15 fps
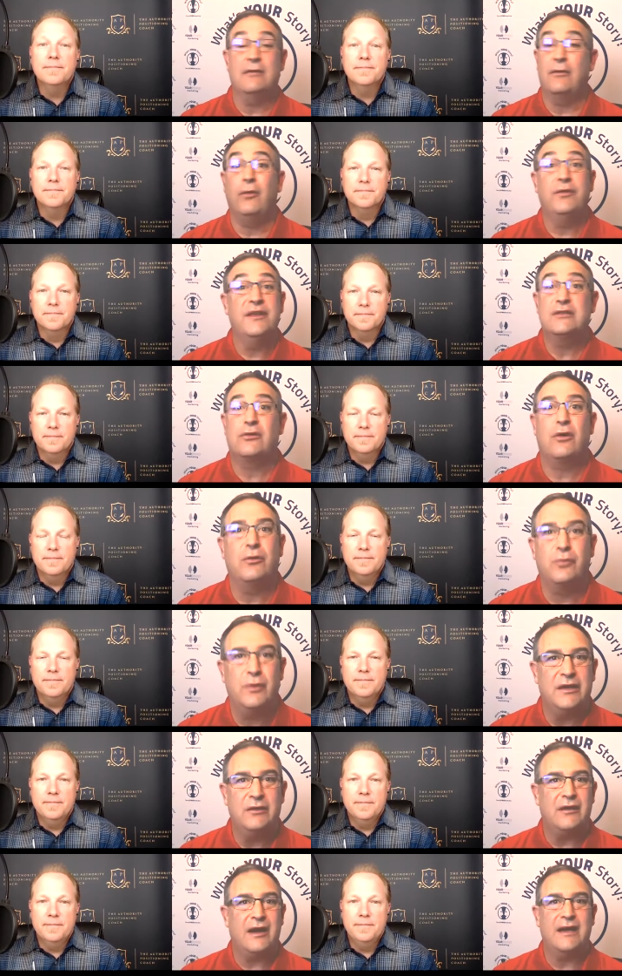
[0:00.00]
Speaker 1: oh, these are all really
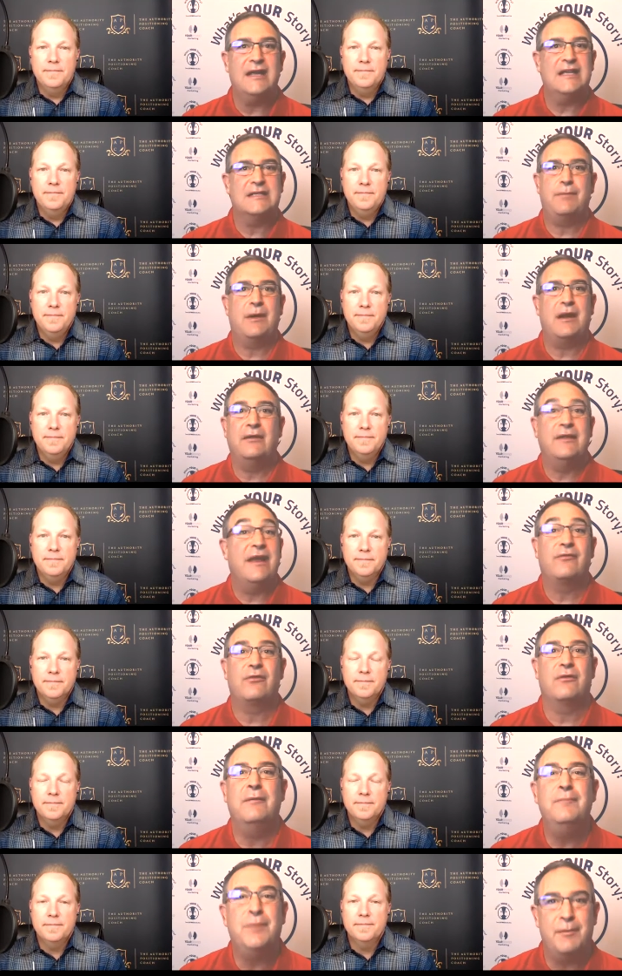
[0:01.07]
good ideas, but I'll never
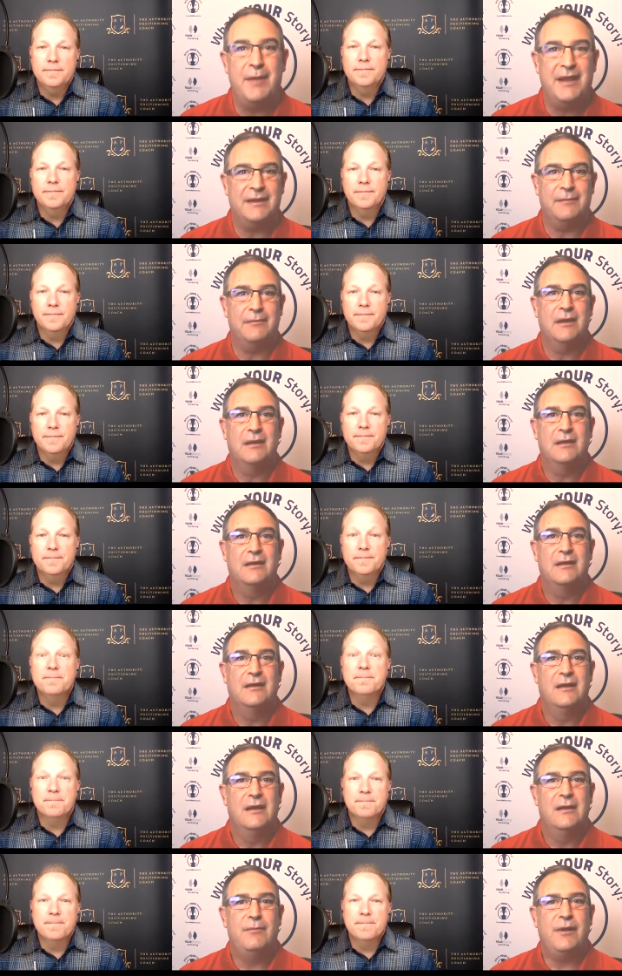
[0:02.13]
implement them.
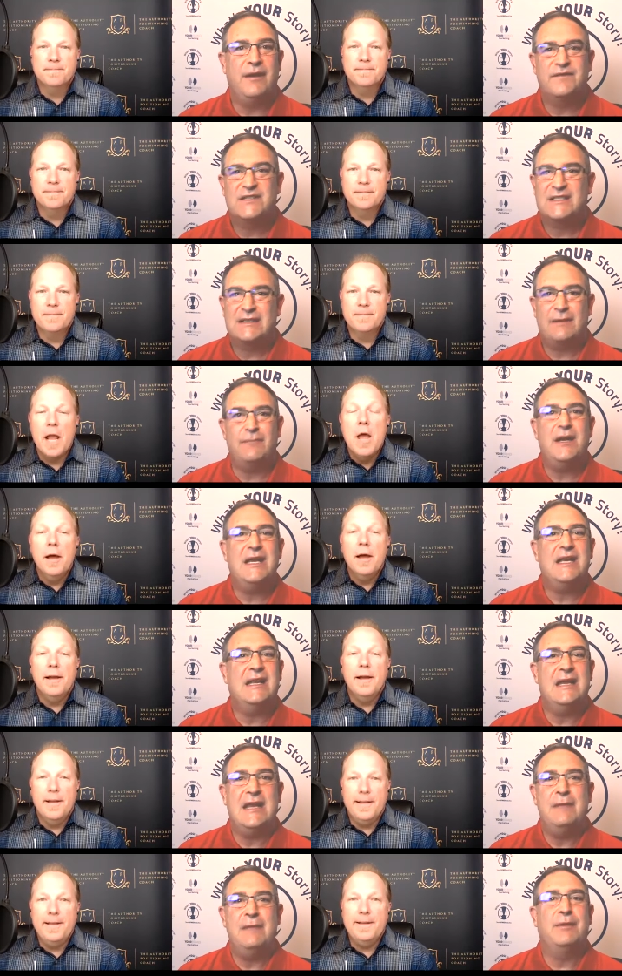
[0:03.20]
But if somebody
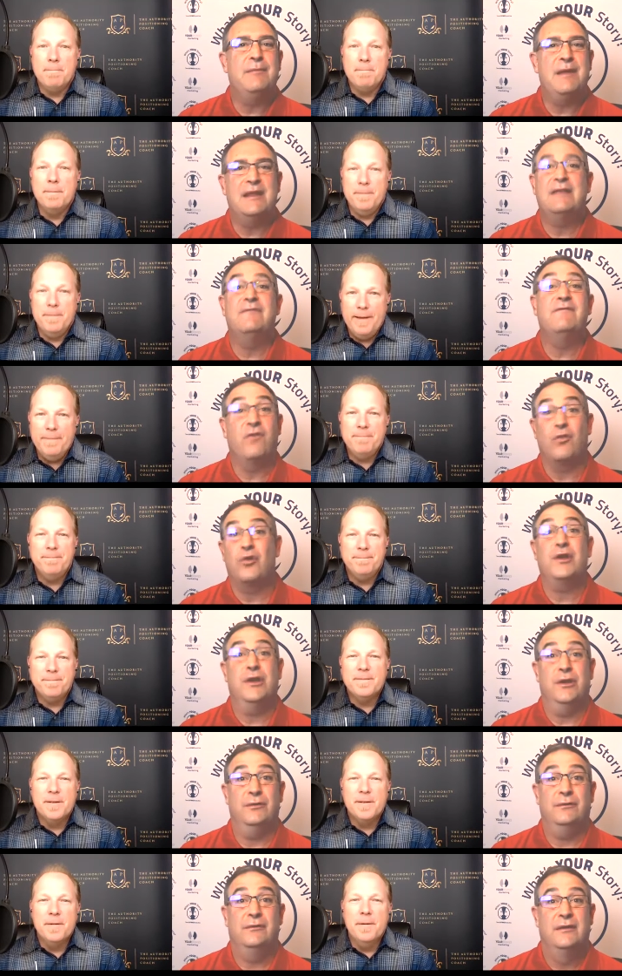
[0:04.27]
could implement them yep. for you,
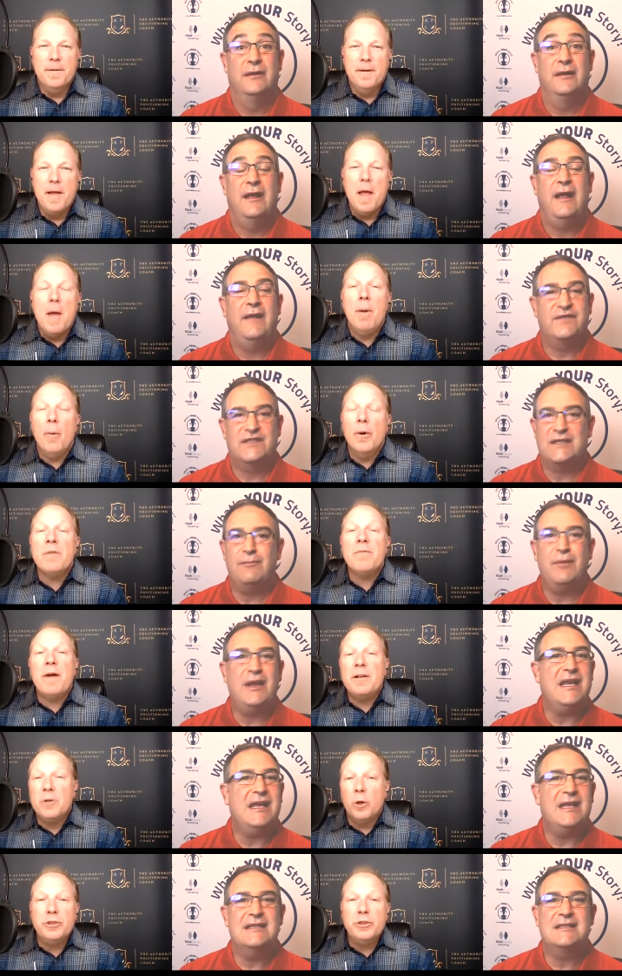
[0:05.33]
Speaker 2: but what if I
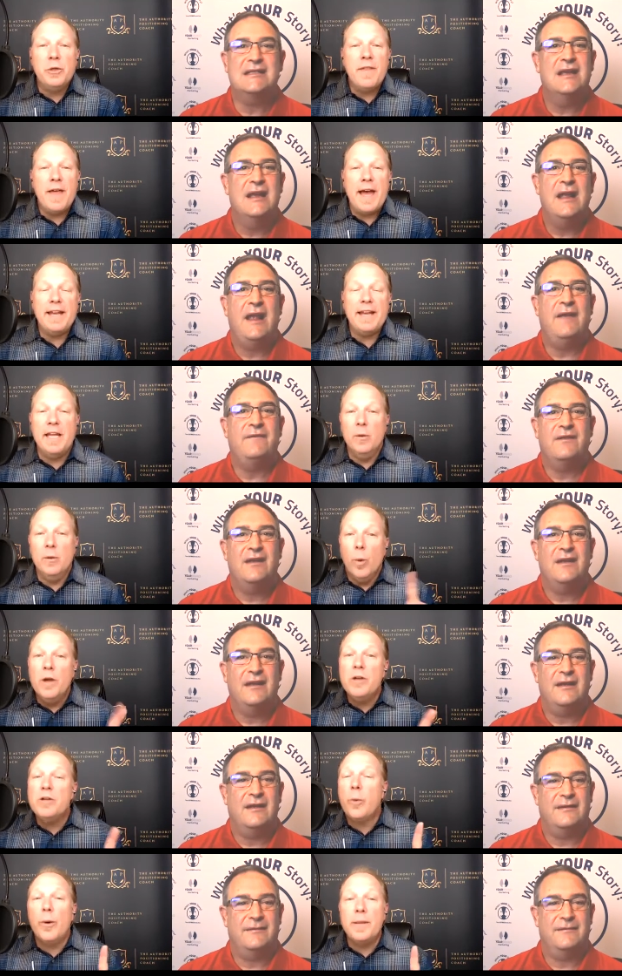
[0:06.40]
told you that in one
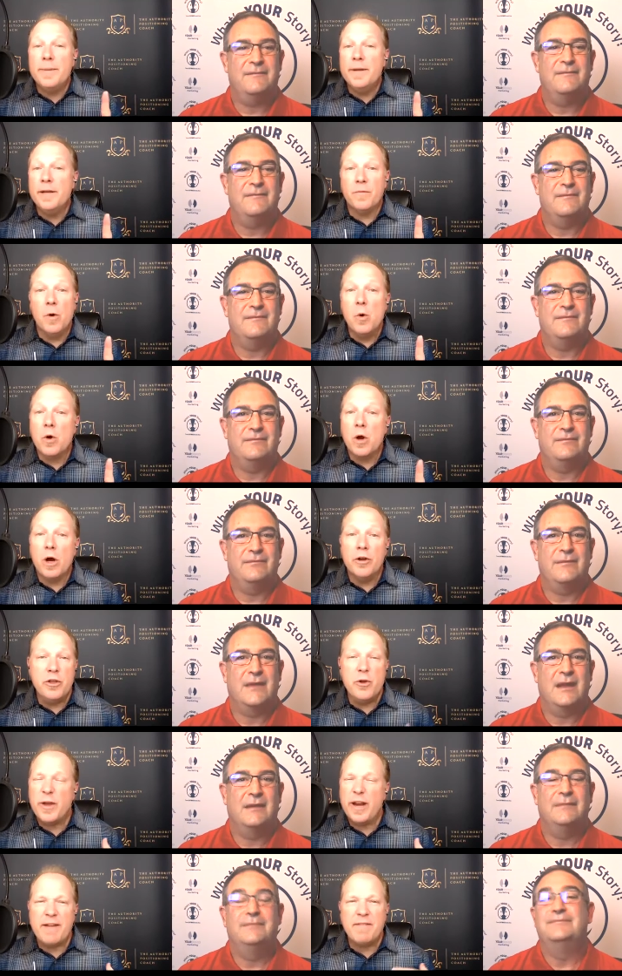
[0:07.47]
20 minute phone call, you
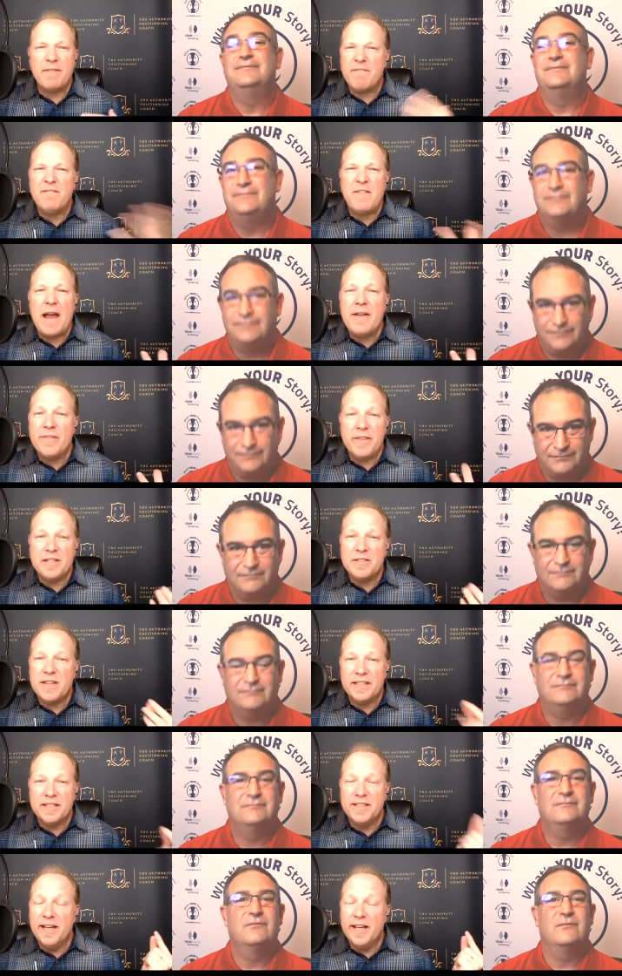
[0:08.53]
could have like five of these things
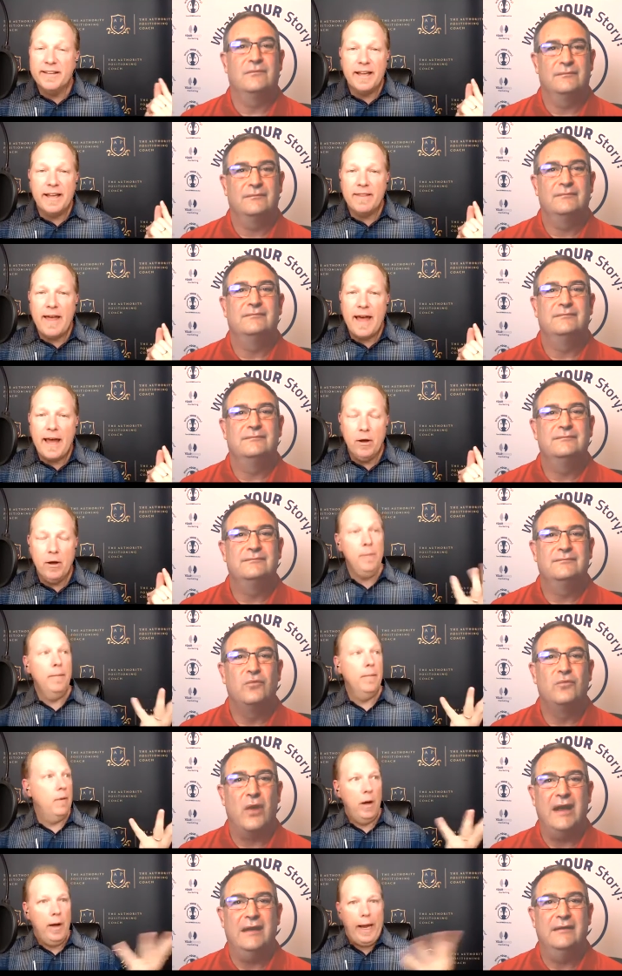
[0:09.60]
done like that? Um,
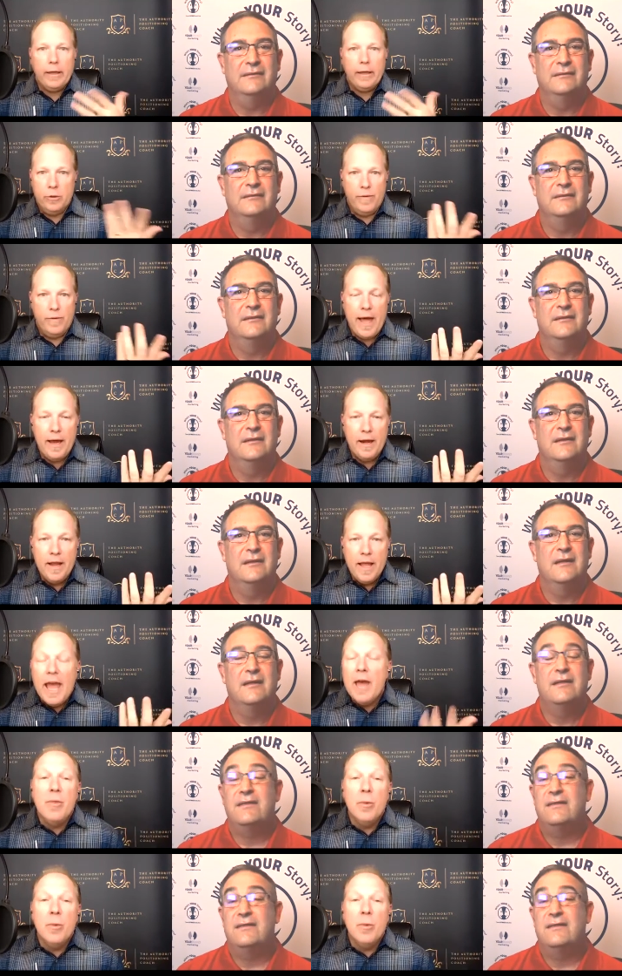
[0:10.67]
right. I could do that. And then